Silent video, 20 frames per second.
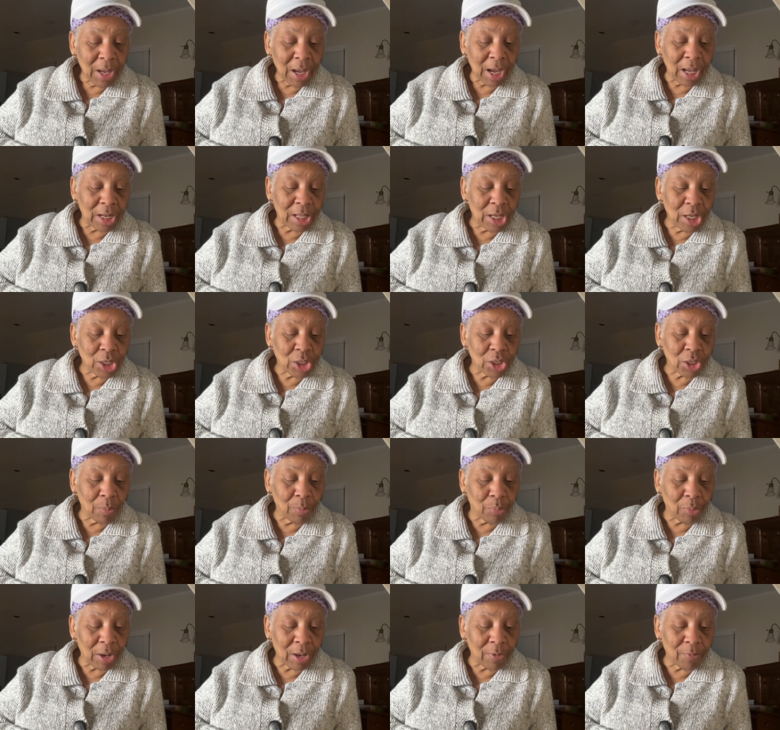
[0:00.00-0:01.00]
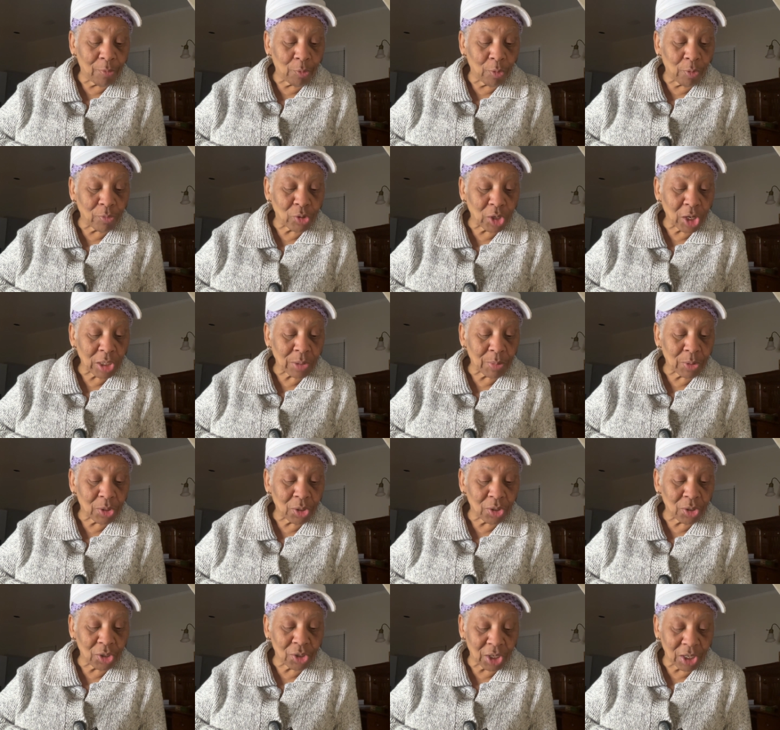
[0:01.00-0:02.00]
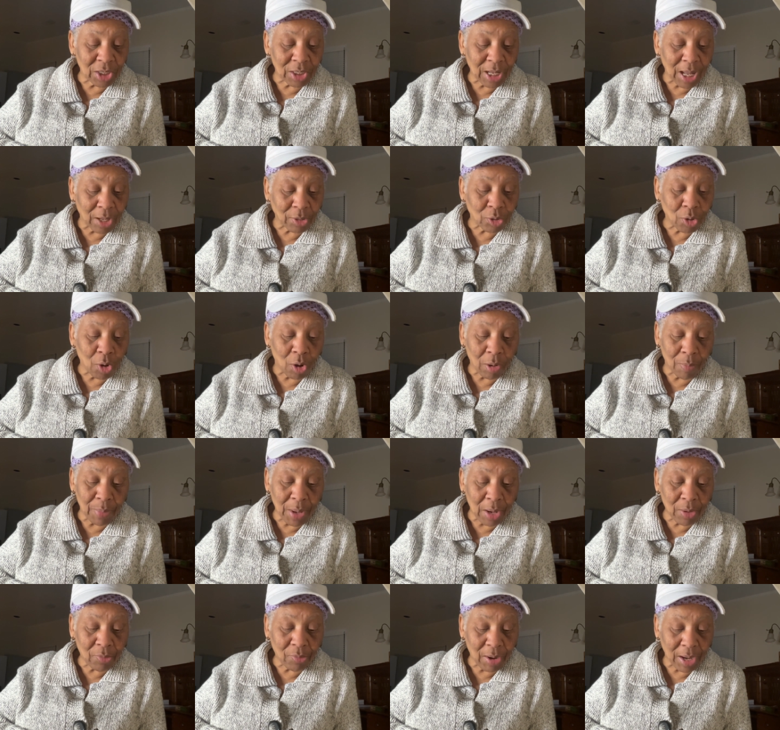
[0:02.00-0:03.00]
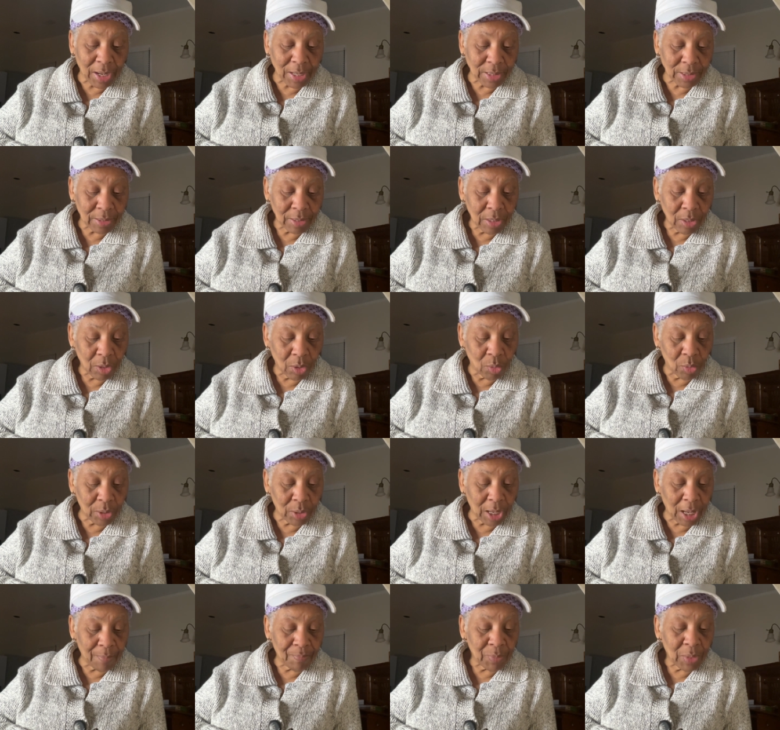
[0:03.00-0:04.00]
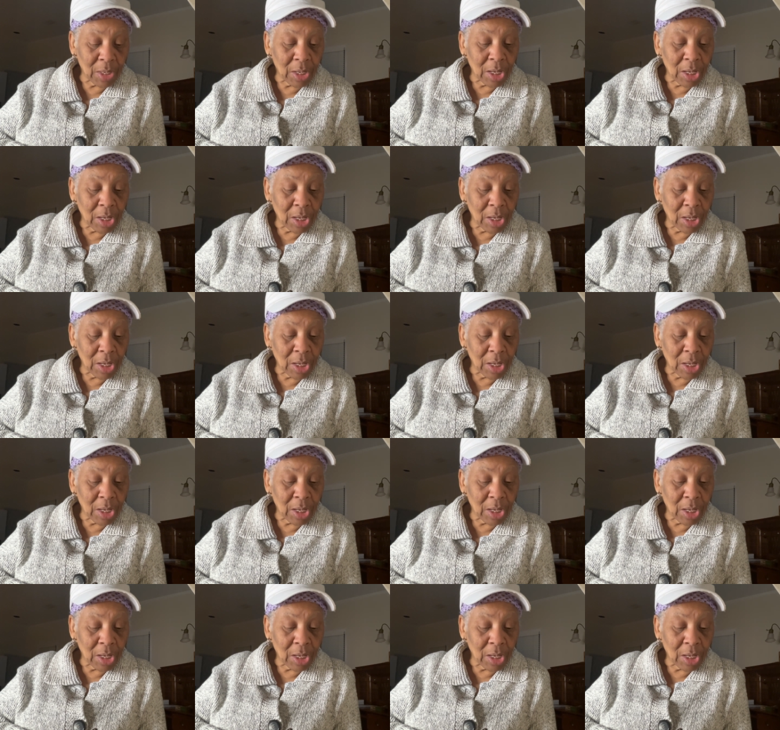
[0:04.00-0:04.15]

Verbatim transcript: and he shall bring forth judgment to the Gentile. Talking about Christ, okay?